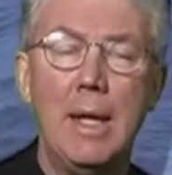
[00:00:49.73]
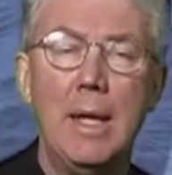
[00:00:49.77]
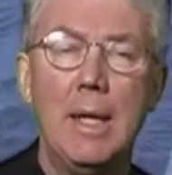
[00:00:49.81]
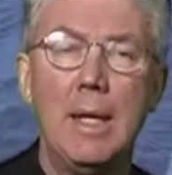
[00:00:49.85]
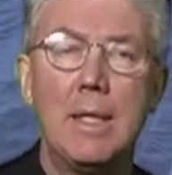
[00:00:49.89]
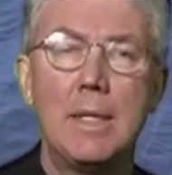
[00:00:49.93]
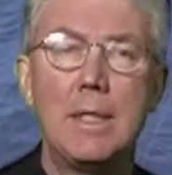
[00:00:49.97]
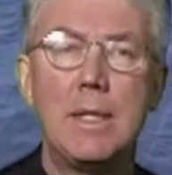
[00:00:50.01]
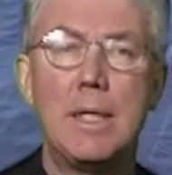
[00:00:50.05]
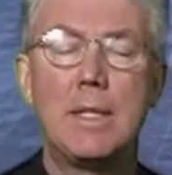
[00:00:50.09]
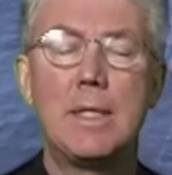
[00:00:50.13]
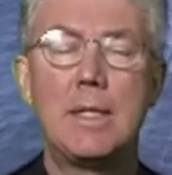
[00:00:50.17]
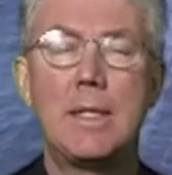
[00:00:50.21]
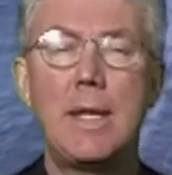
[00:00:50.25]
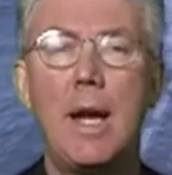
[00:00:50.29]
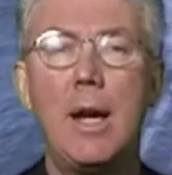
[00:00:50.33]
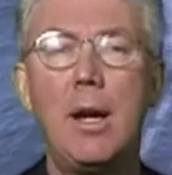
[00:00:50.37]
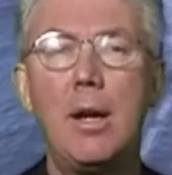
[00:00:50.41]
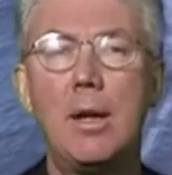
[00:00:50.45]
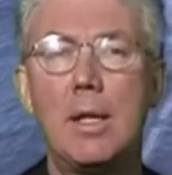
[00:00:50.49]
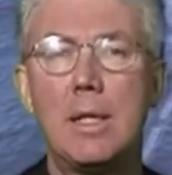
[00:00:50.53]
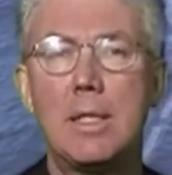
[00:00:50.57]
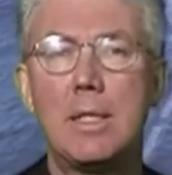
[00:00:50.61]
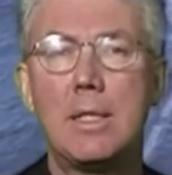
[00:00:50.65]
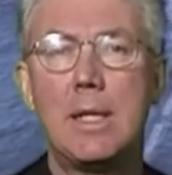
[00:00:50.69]
since
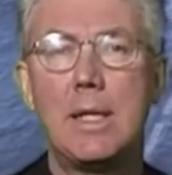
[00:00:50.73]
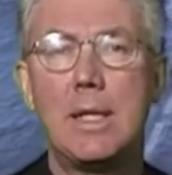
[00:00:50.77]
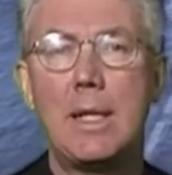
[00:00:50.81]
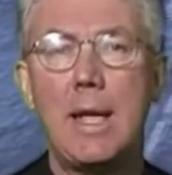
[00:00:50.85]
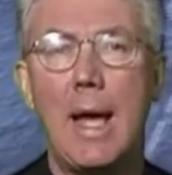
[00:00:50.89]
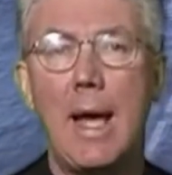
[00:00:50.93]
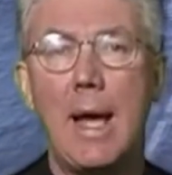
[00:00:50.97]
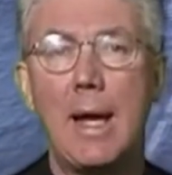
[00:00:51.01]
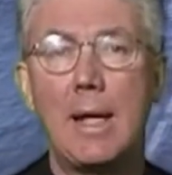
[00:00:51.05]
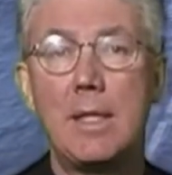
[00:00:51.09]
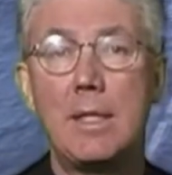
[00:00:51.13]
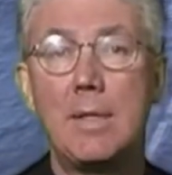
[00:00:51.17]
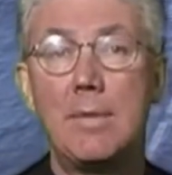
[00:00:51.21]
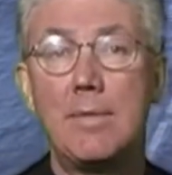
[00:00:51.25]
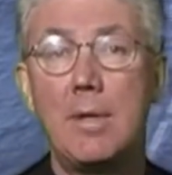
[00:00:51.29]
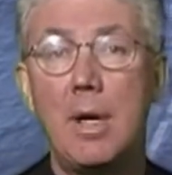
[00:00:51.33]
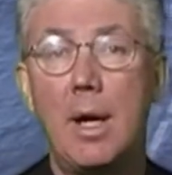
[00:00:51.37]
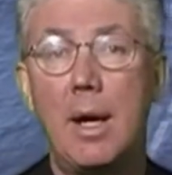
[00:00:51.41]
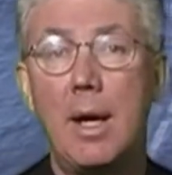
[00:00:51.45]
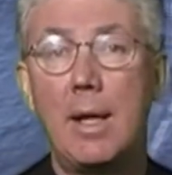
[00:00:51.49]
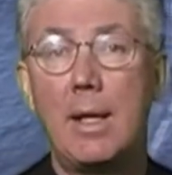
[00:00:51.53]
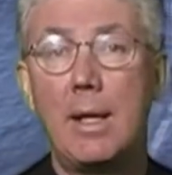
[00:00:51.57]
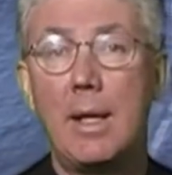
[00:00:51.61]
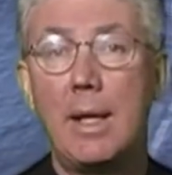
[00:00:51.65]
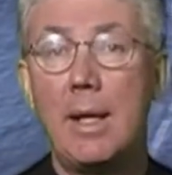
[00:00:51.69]
terrorist attacks have
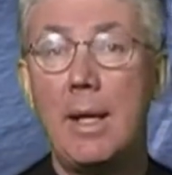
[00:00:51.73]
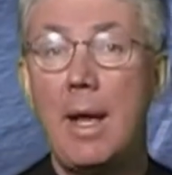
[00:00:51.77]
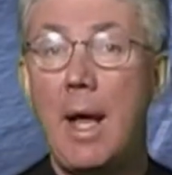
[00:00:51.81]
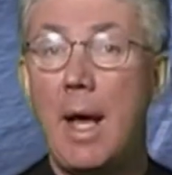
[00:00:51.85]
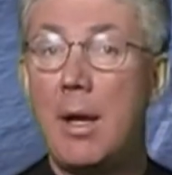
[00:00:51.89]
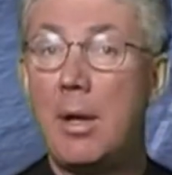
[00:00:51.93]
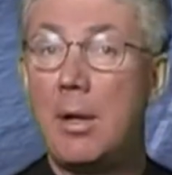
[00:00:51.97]
targeted not